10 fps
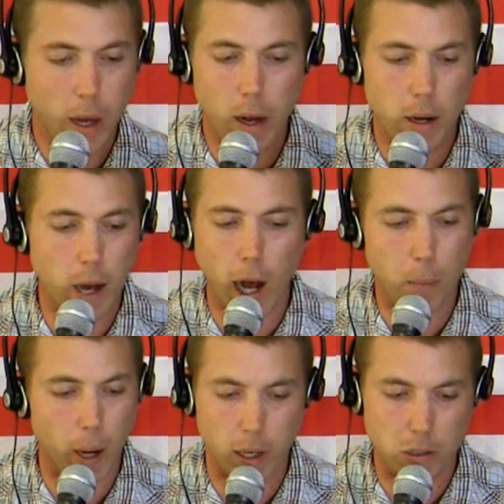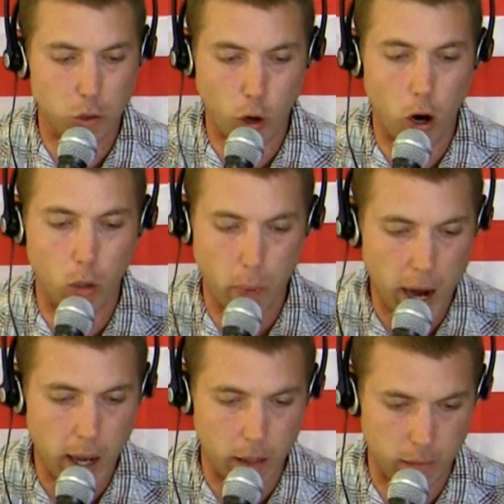and not by a strong
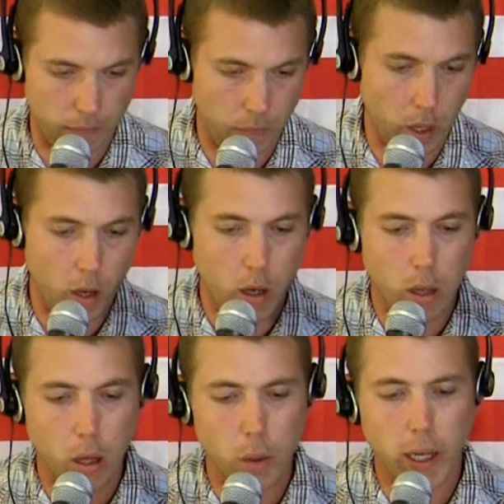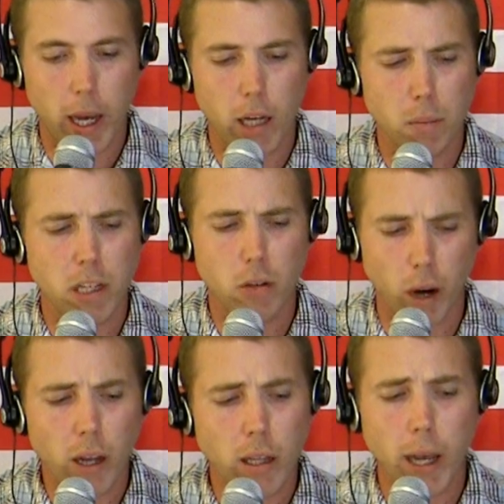man, though it can be
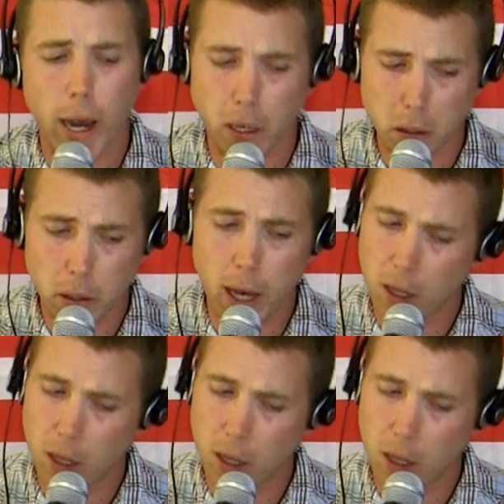greatly aided